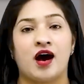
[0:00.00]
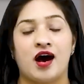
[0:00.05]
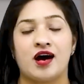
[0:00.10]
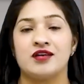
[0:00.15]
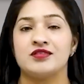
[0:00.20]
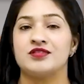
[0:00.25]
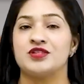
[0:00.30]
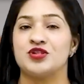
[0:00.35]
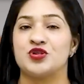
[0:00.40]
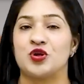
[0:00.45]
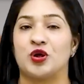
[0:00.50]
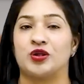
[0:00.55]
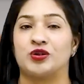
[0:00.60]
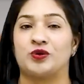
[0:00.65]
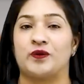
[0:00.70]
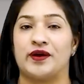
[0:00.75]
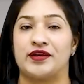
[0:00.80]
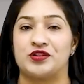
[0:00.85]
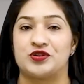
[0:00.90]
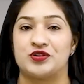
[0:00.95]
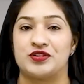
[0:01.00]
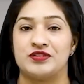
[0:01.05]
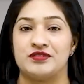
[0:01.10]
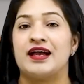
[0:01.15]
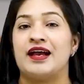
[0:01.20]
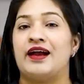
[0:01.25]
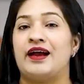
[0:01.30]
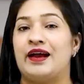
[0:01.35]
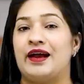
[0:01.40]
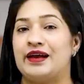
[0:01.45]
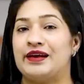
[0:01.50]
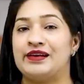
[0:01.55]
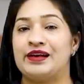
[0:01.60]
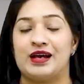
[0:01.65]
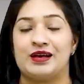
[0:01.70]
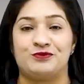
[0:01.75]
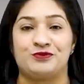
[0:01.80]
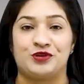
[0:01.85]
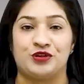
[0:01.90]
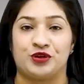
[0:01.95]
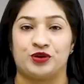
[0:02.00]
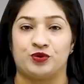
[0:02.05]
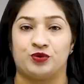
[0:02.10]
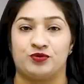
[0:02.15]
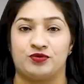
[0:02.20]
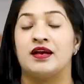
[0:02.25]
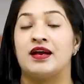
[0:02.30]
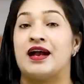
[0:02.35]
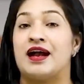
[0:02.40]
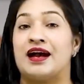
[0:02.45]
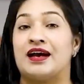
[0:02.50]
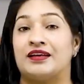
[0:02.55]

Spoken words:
answer short questions, and MCQs.